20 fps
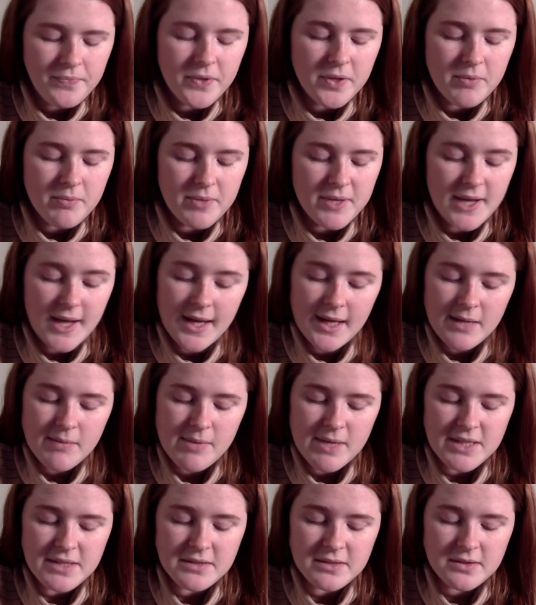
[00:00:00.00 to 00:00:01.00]
But
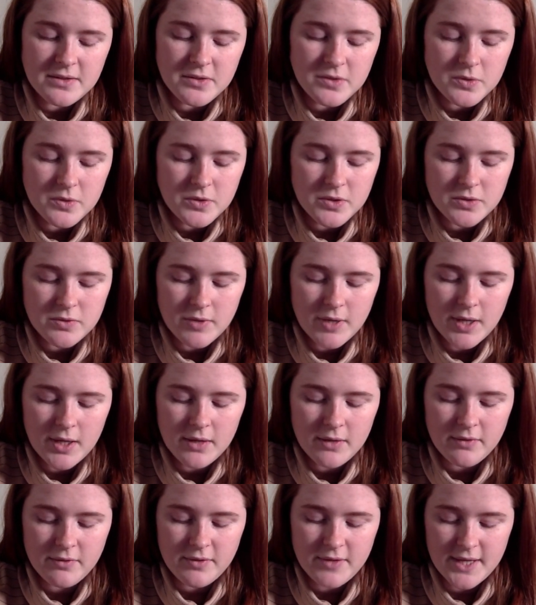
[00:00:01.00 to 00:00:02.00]
Elymas the sorcerer,
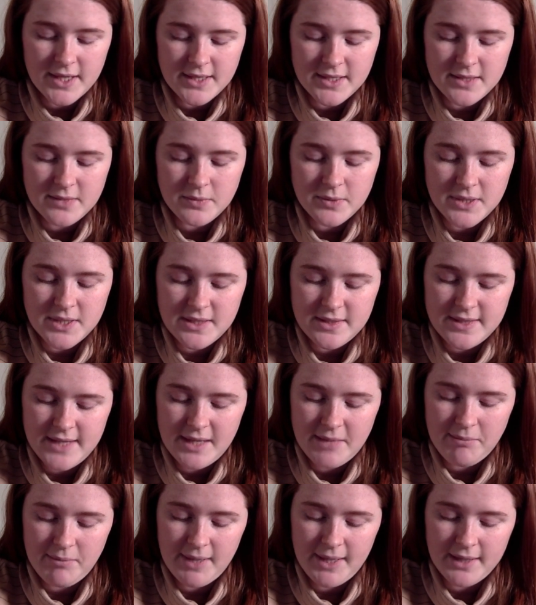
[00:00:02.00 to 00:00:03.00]
for that is what his
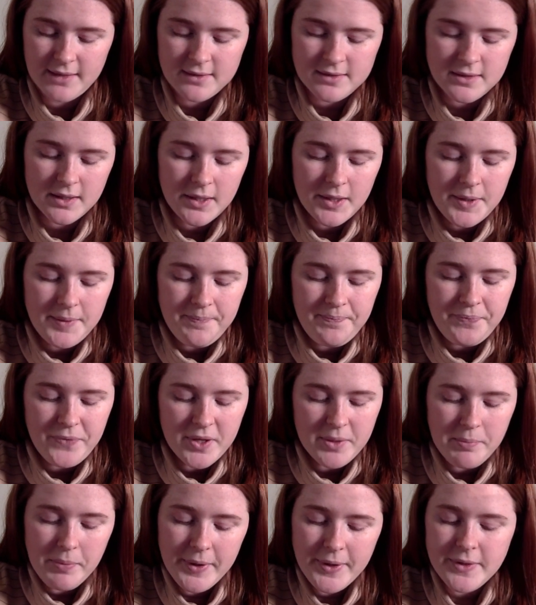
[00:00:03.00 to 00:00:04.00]
name means,
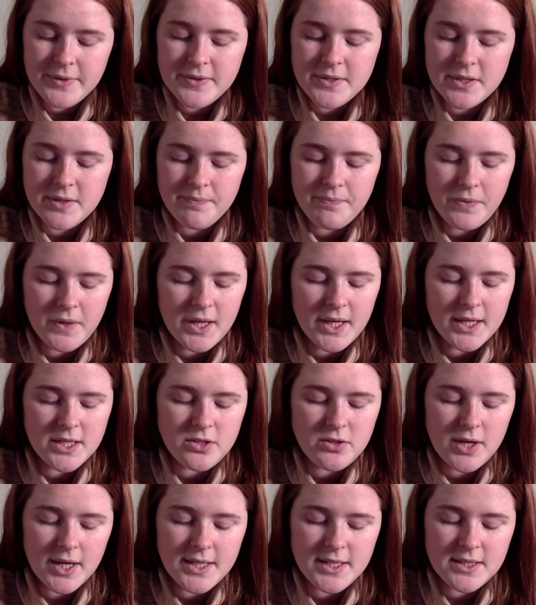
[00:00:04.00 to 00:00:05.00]
opposed them and
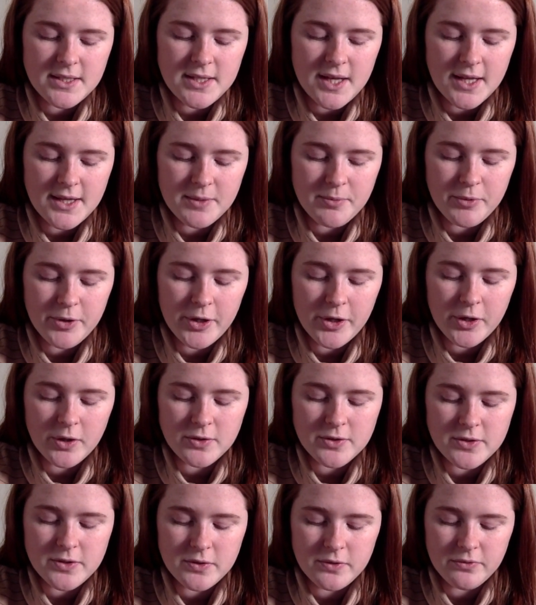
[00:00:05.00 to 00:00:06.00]
tried to turn the
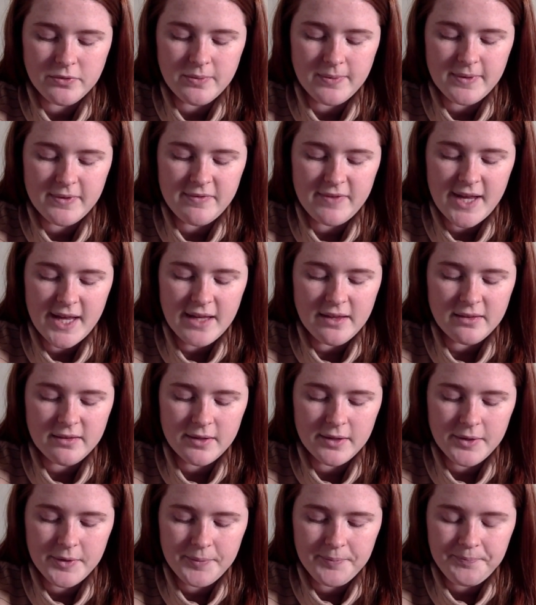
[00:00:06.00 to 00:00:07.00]
proconsul from the faith.
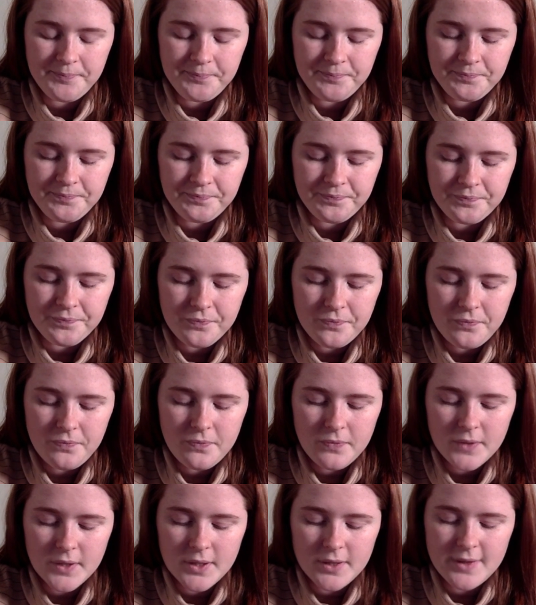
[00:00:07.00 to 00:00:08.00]

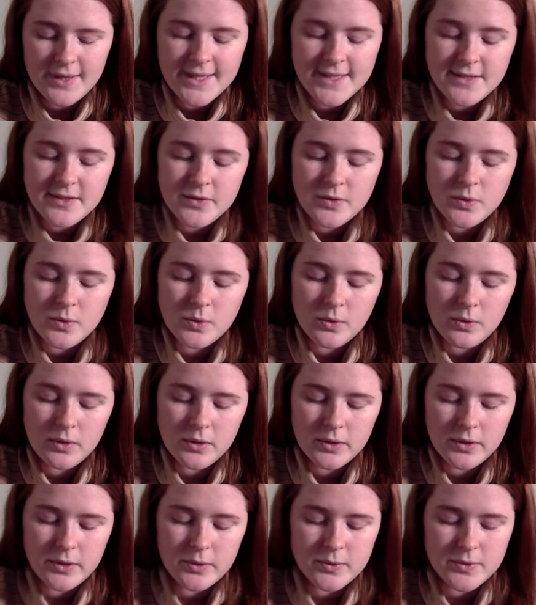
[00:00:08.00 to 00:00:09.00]
Then Saul,
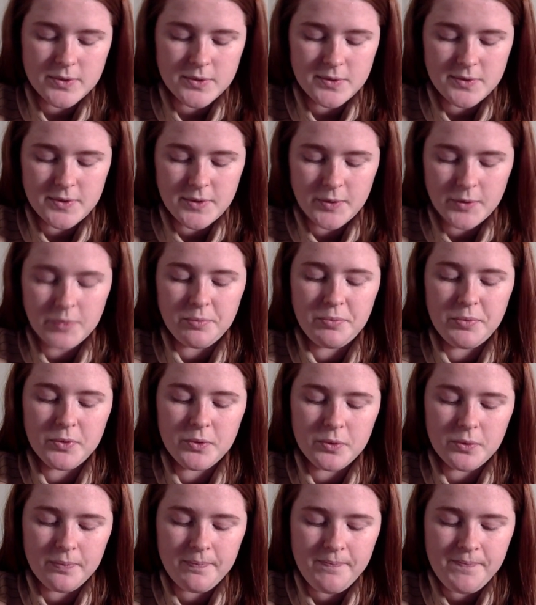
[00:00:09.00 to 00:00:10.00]
who was also called
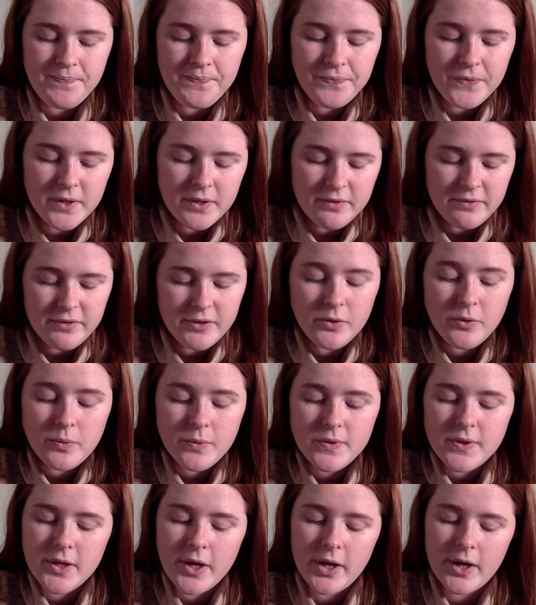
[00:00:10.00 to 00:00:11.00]
Paul, filled
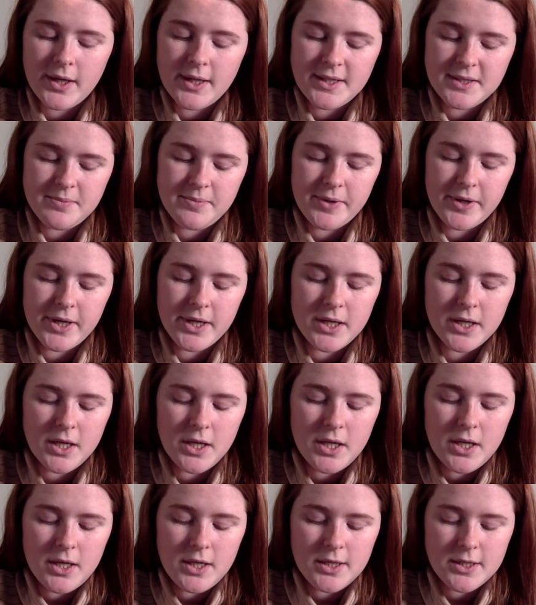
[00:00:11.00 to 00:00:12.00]
with the Holy Spirit,
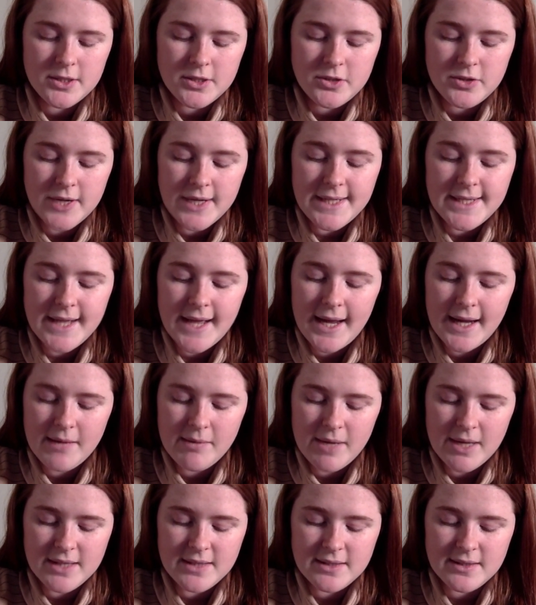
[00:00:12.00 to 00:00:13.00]
looked straight at
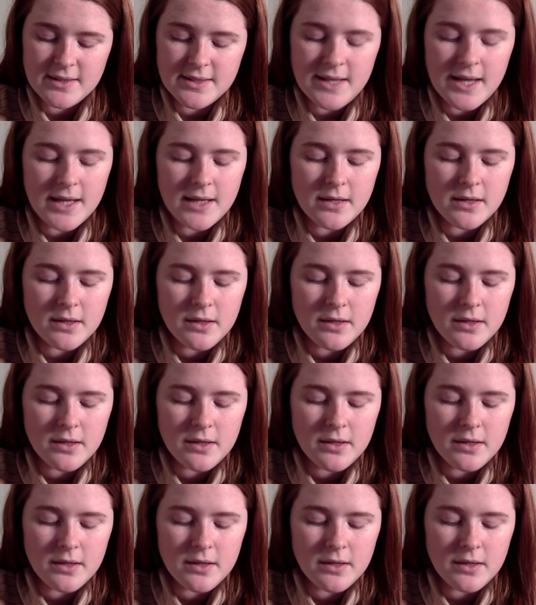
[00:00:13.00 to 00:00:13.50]
Elymas and said,